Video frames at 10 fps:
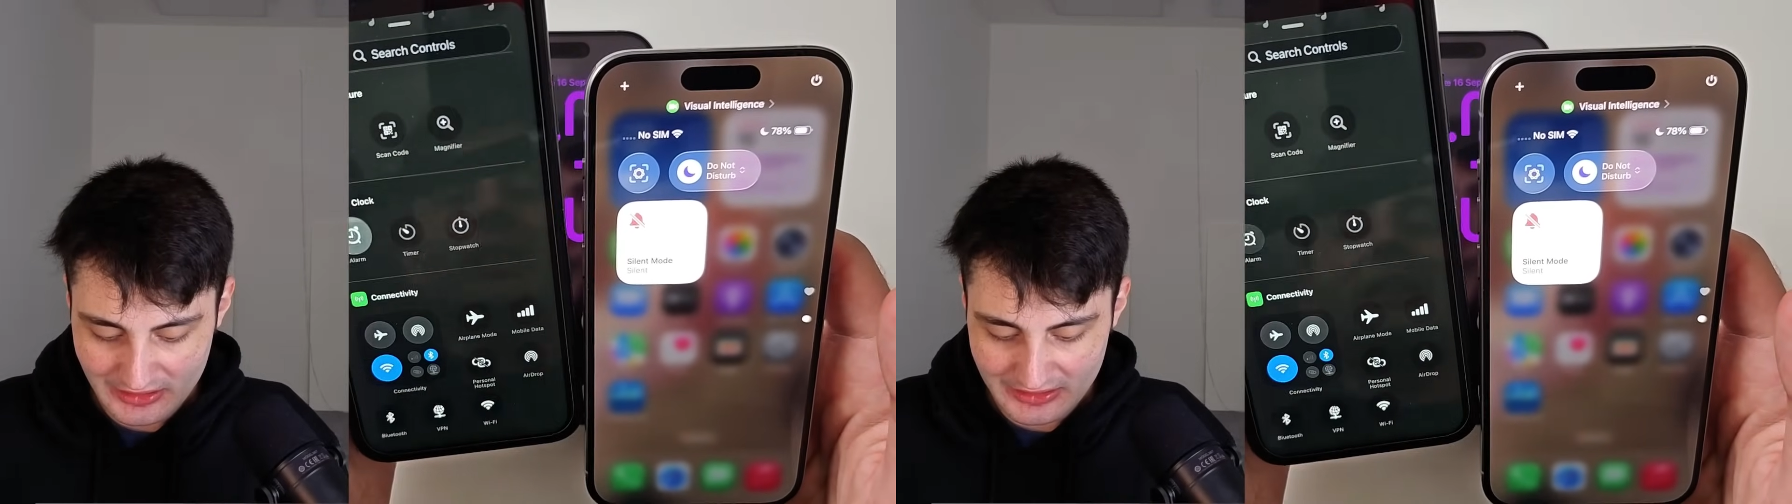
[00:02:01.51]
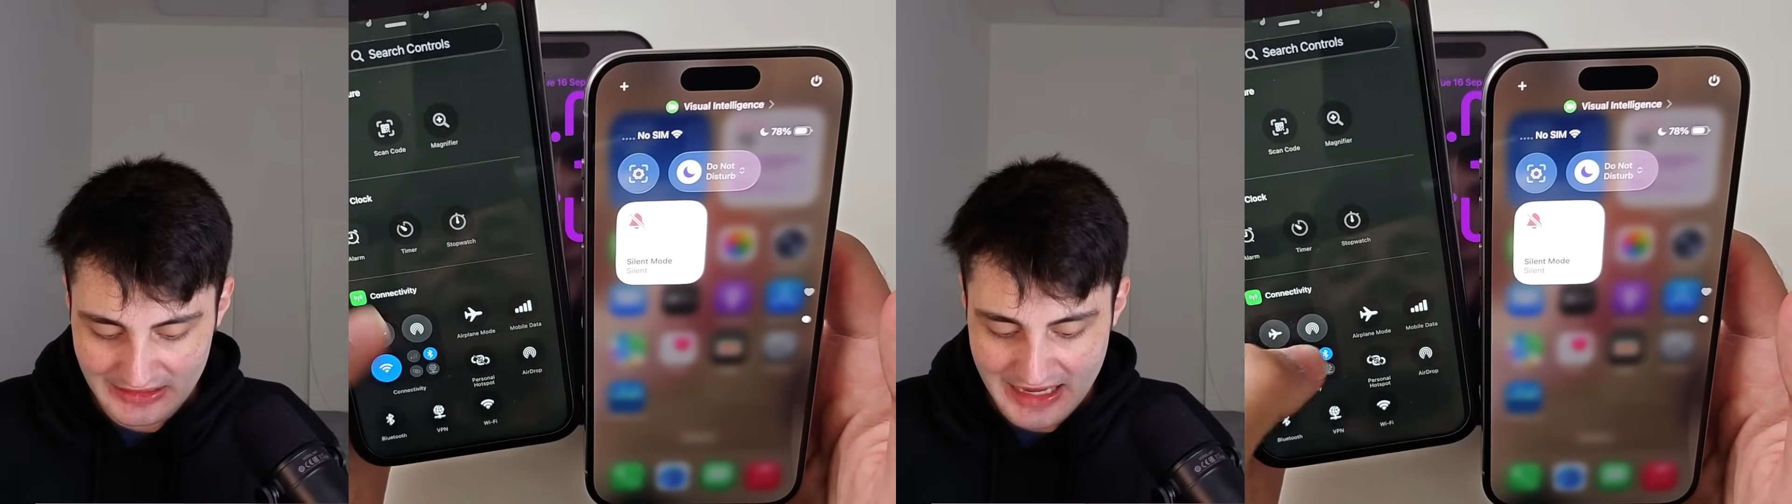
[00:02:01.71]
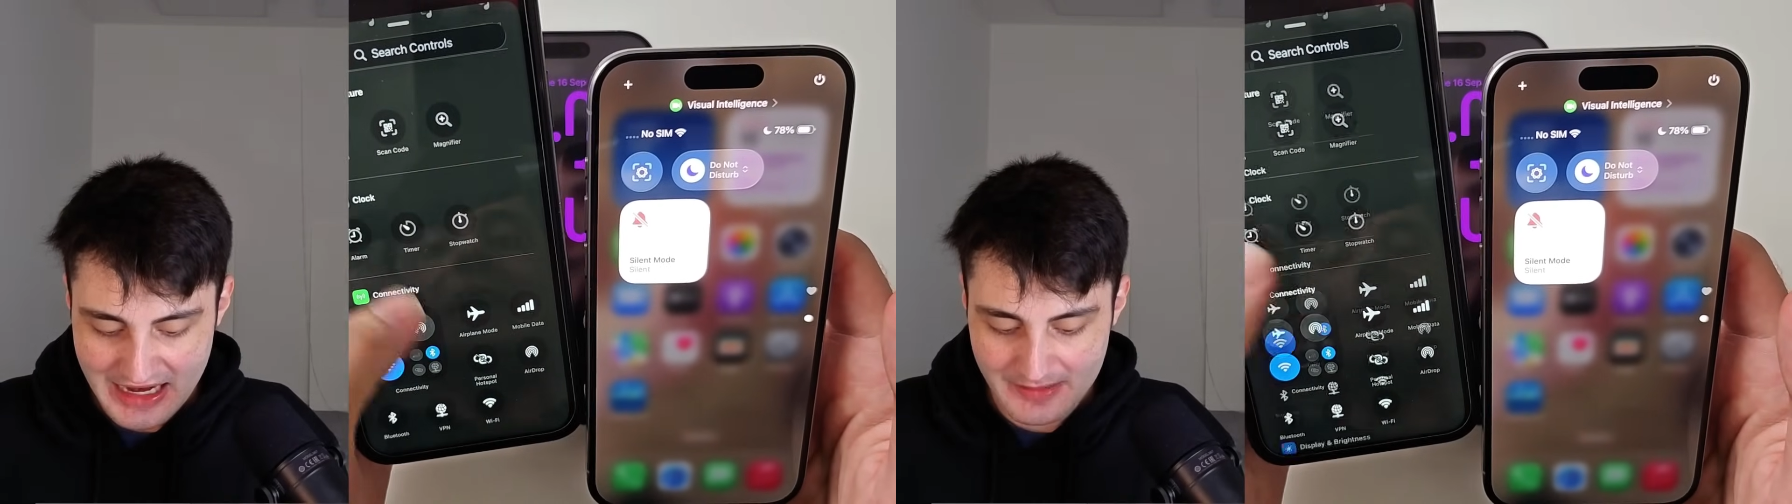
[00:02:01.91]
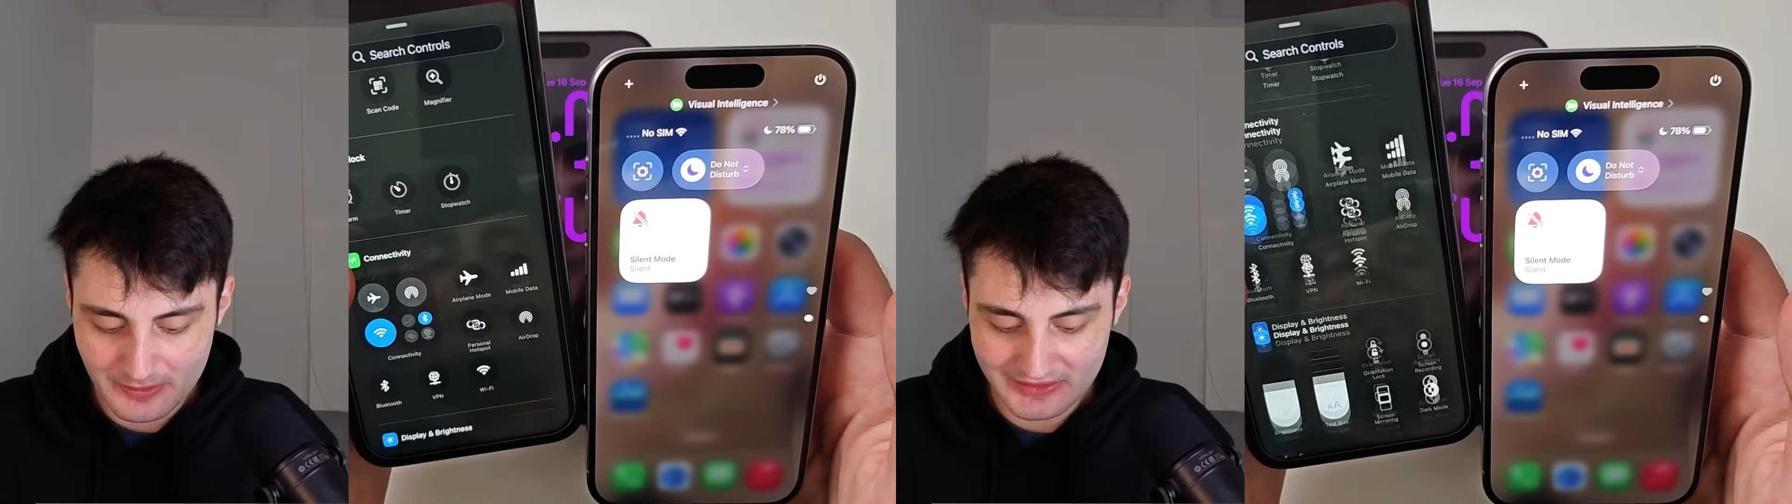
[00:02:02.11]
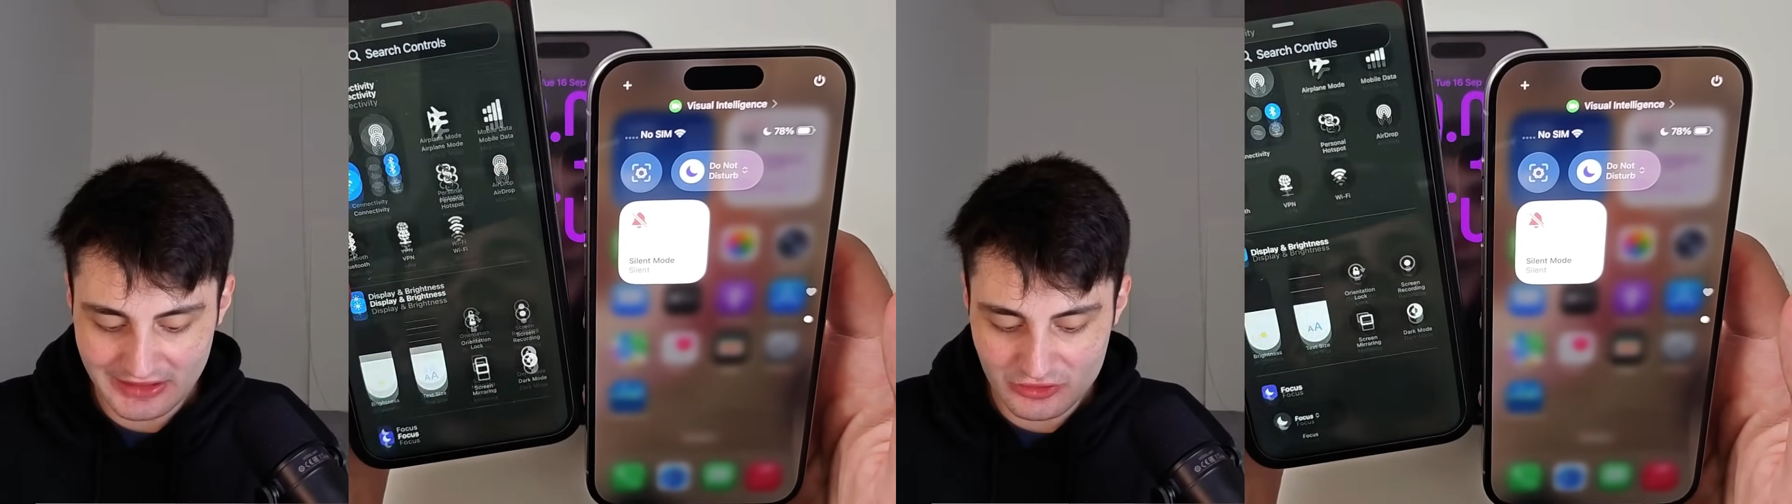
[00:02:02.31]
the
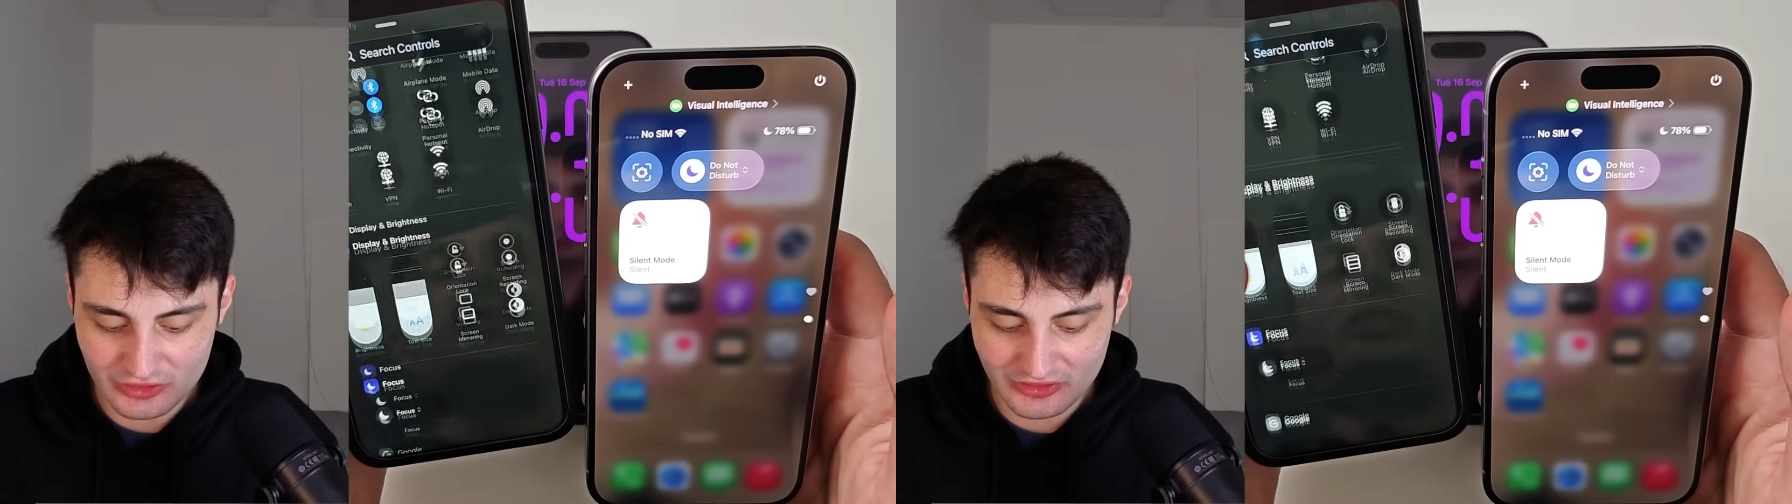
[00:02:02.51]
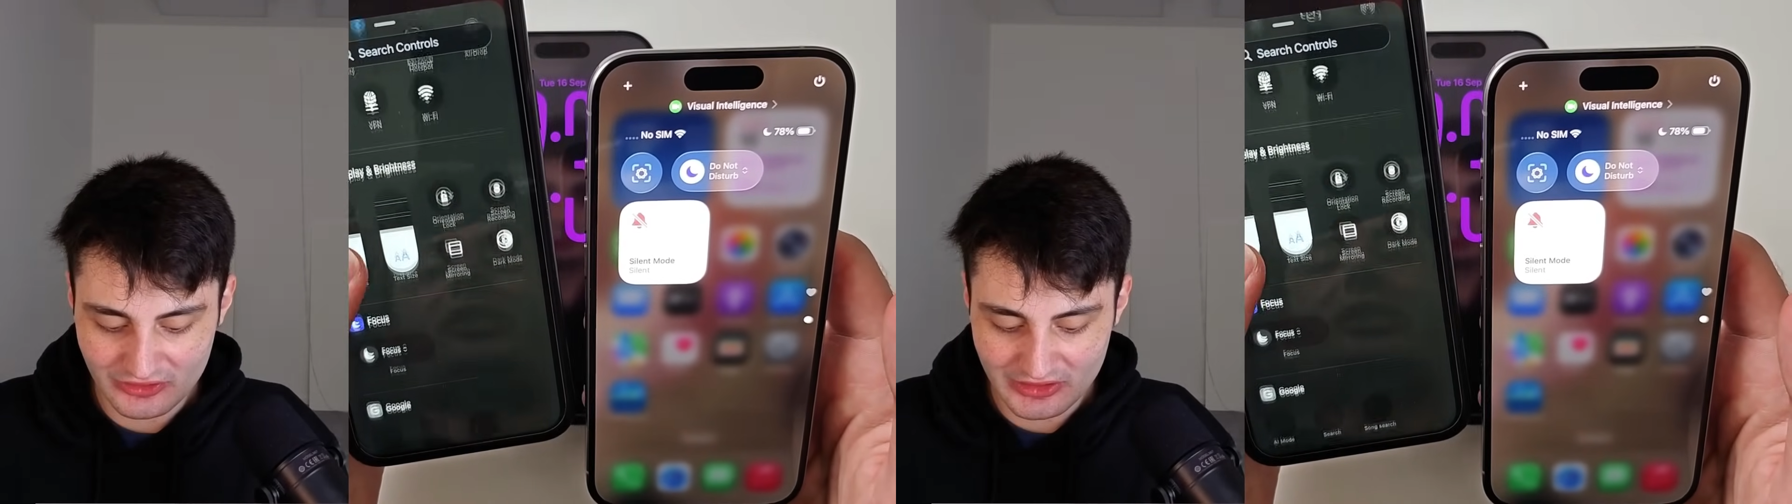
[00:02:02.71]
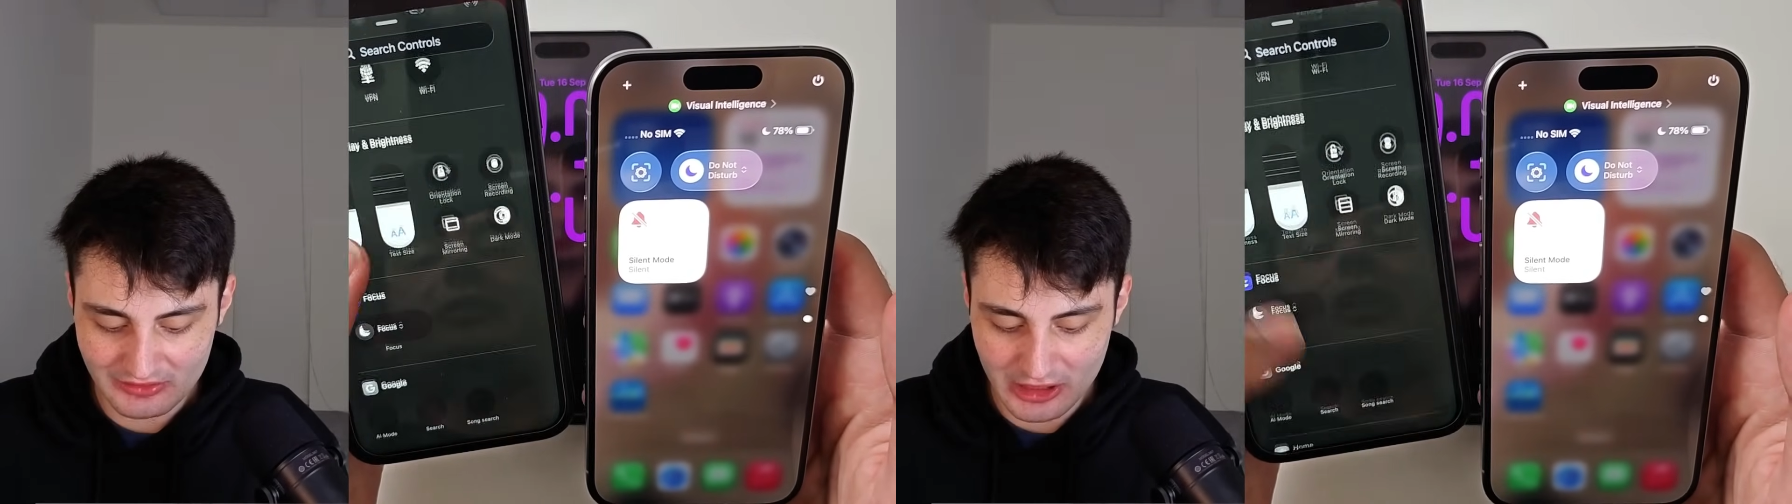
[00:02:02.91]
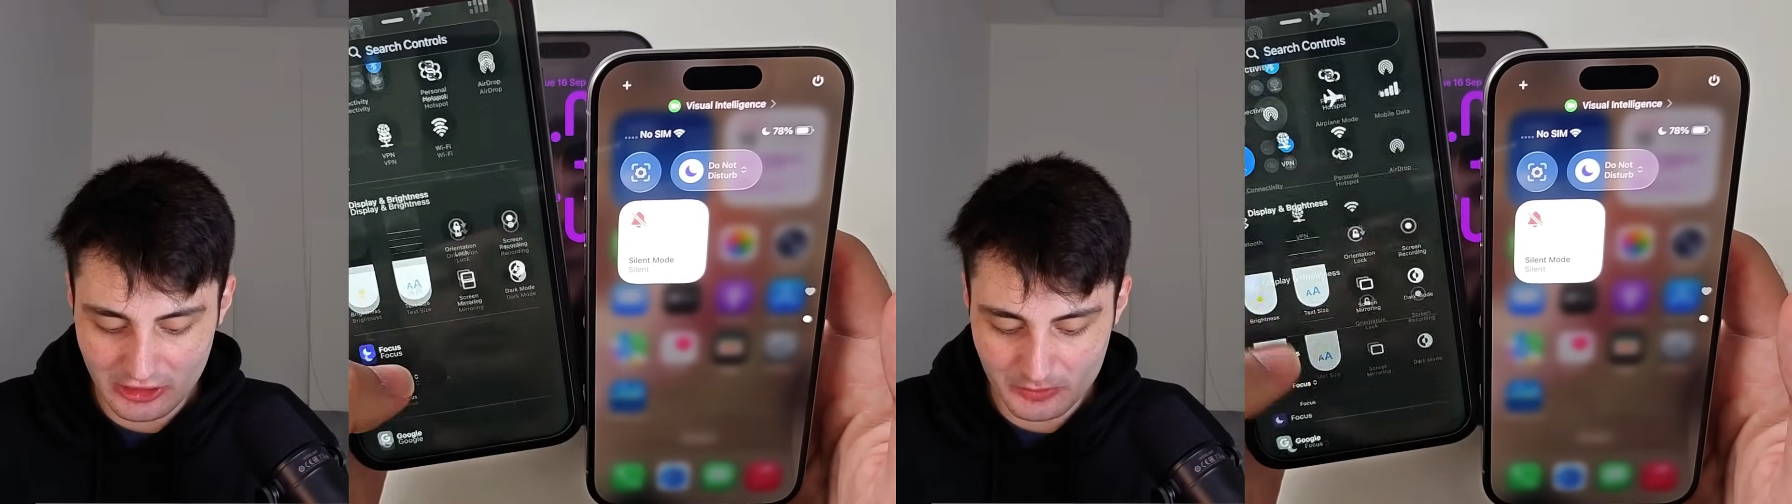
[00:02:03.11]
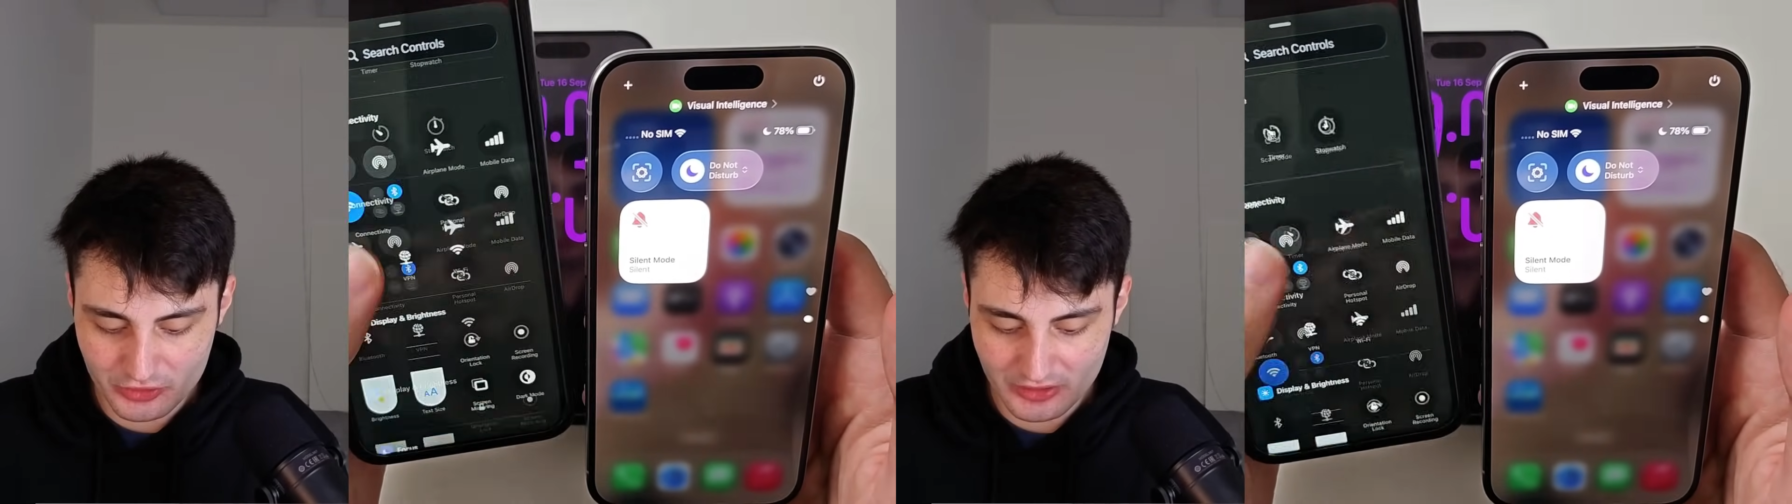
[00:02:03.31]
Apple Intelligence and Siri
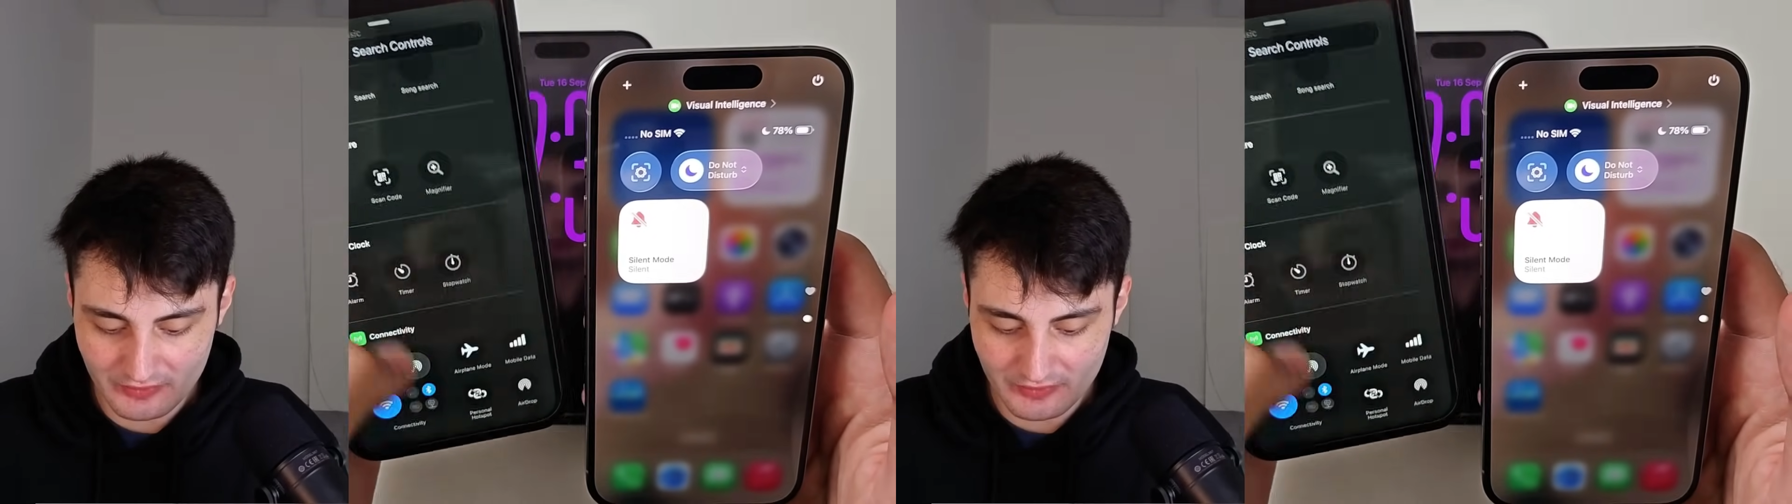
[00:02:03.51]
option,